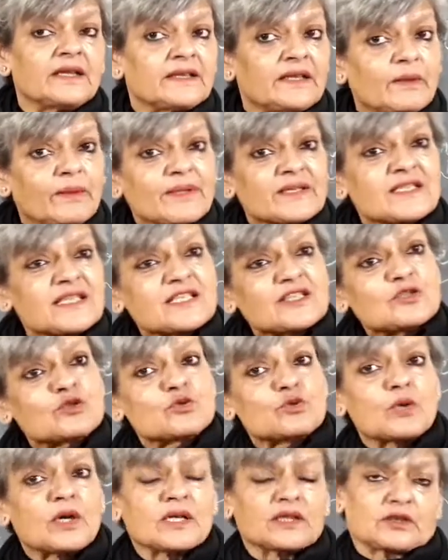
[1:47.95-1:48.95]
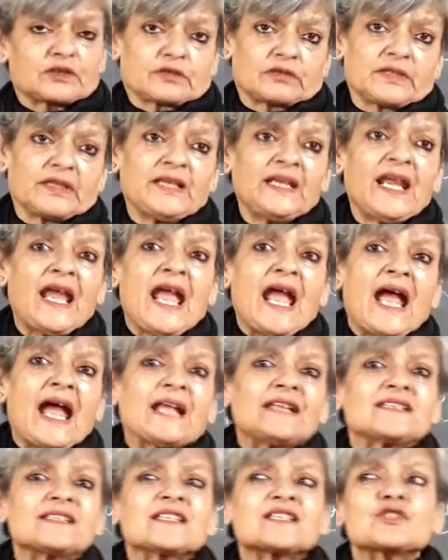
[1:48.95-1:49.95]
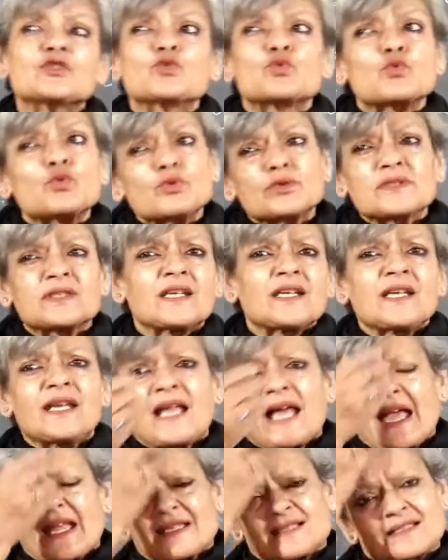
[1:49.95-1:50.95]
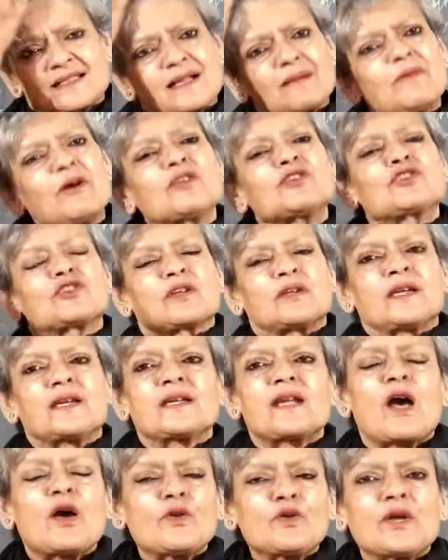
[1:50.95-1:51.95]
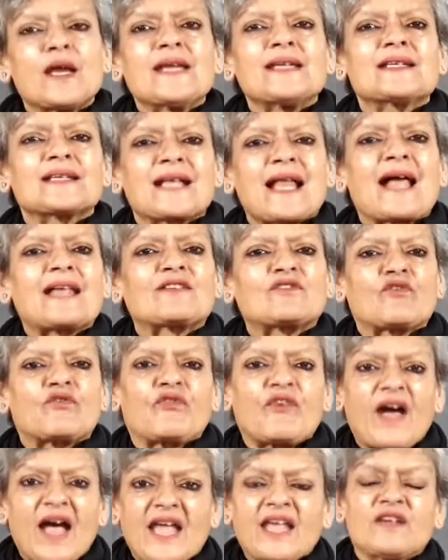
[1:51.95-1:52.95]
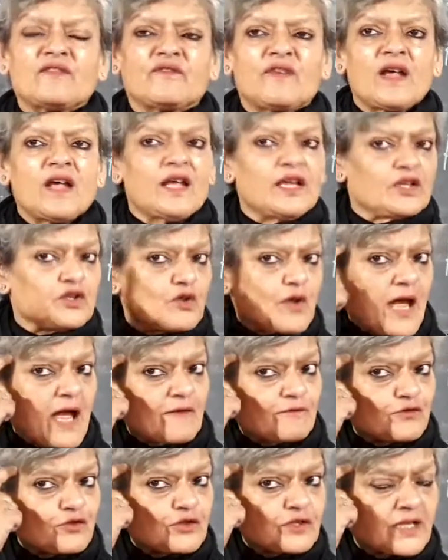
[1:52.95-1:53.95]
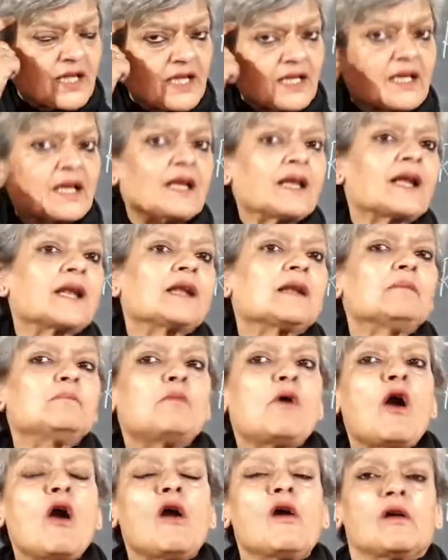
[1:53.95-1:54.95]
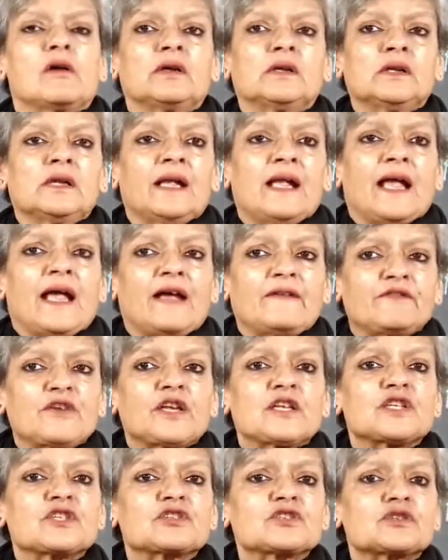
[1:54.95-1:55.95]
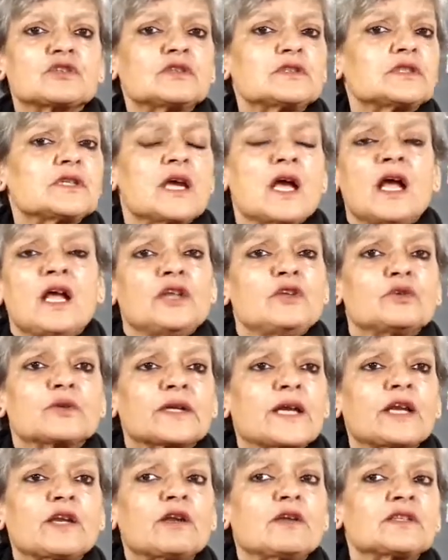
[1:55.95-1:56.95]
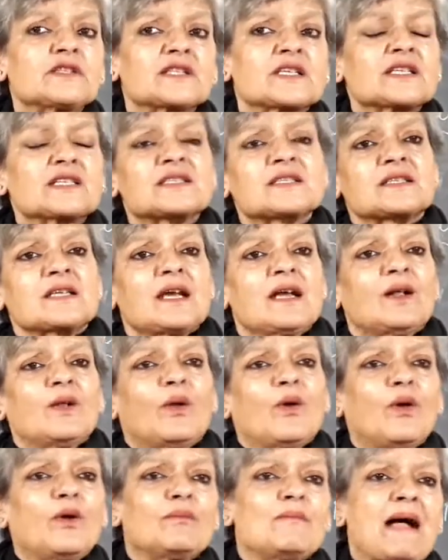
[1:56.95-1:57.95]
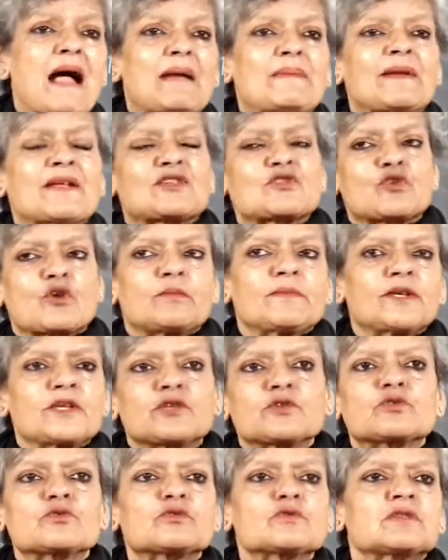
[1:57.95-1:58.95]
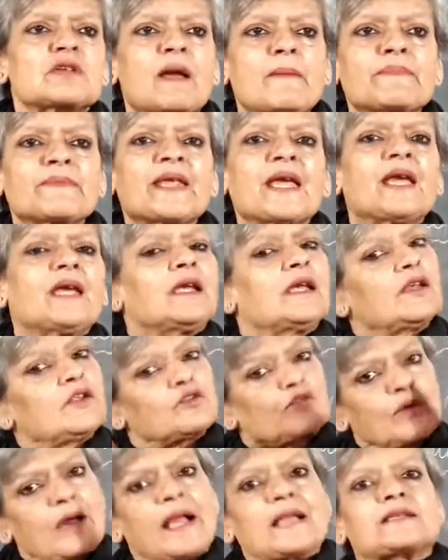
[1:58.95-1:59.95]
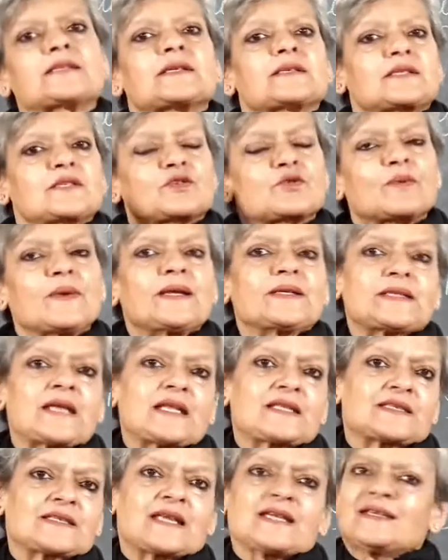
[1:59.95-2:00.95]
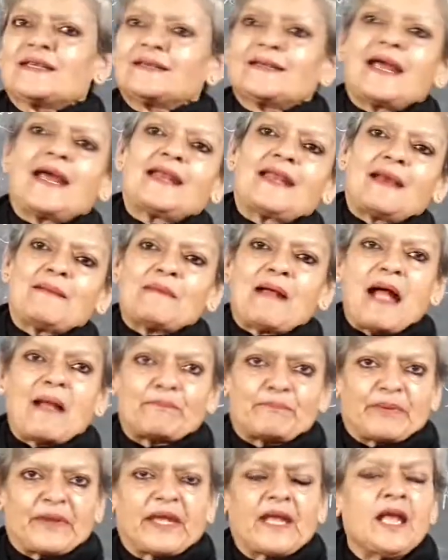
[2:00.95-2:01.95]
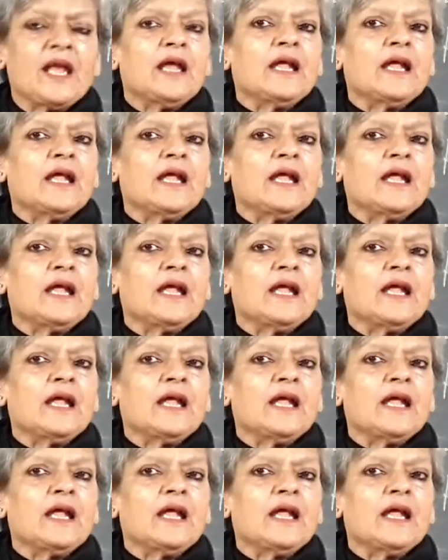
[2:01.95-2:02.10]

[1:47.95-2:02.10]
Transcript: There were just two or three and just two, three lines. Come on, children, now you are in class five. You have to think a little more. Have you understood? You cannot just, oh, ma'am has told me to do something, so I'll just do it and send it, and I'm happy.